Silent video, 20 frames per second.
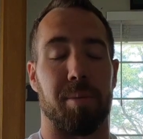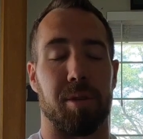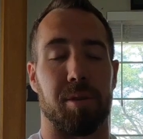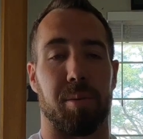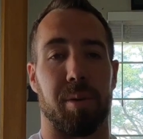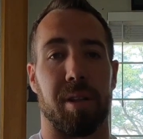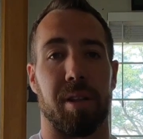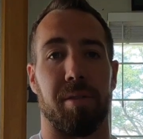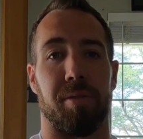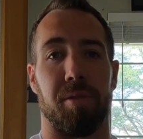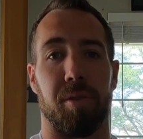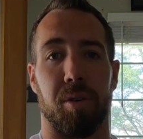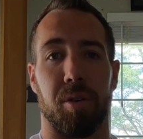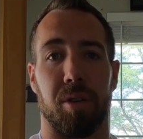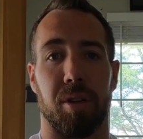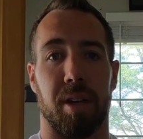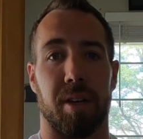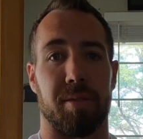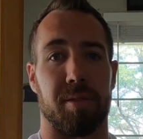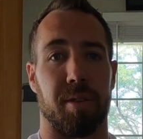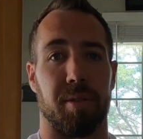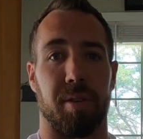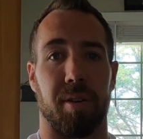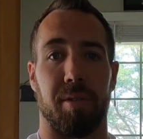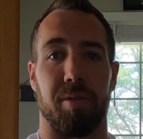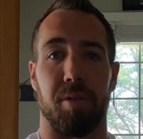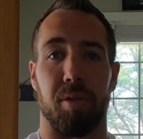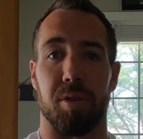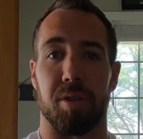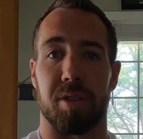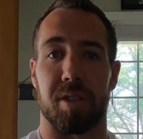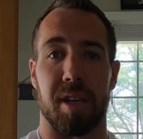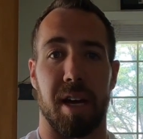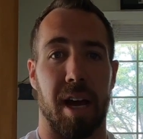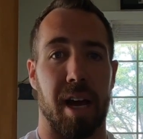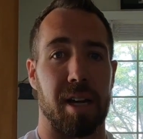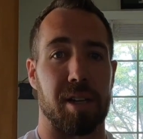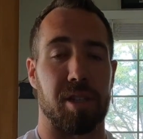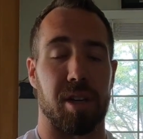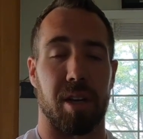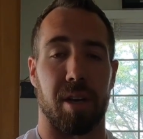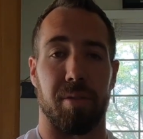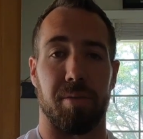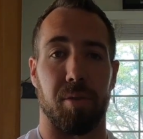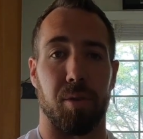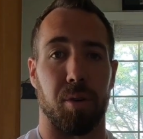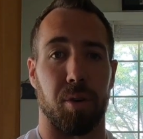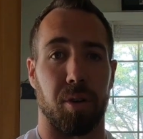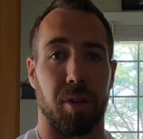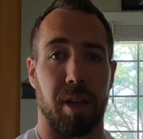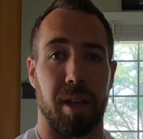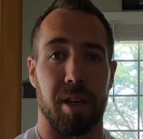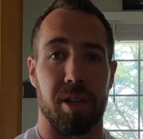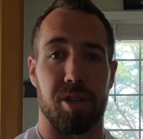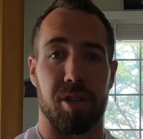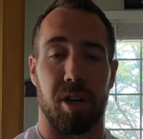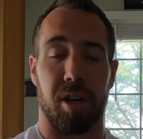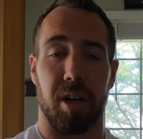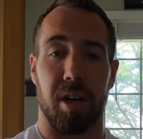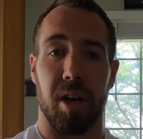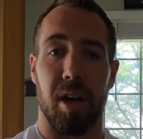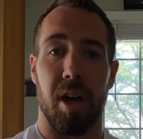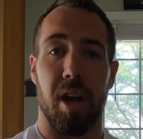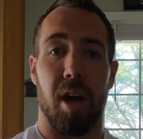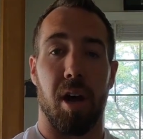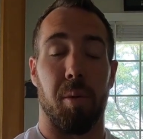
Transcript: between the full lift, so a full snatch and a full clean and jerk.